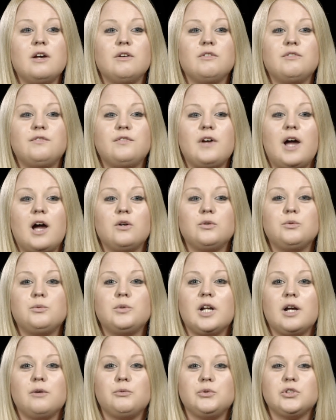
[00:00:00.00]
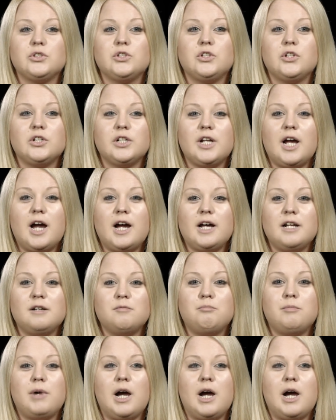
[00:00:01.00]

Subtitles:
found what I was good at